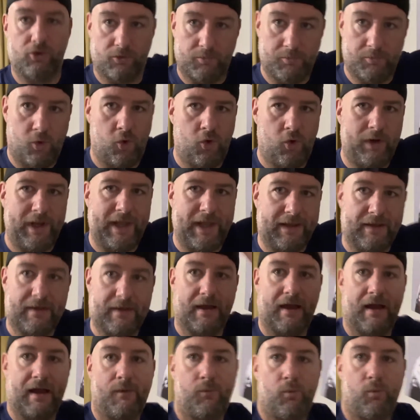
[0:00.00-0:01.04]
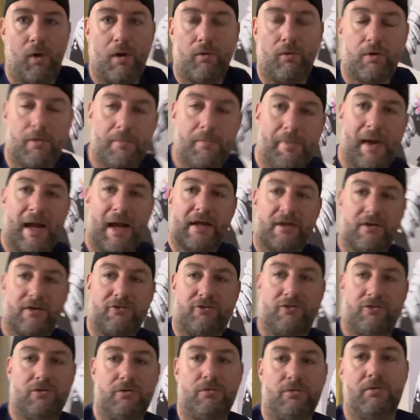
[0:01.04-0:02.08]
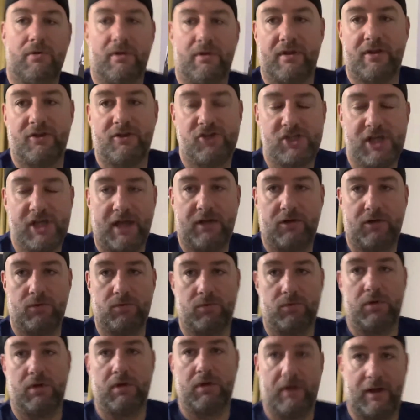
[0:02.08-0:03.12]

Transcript: morning and welcome back to the channel.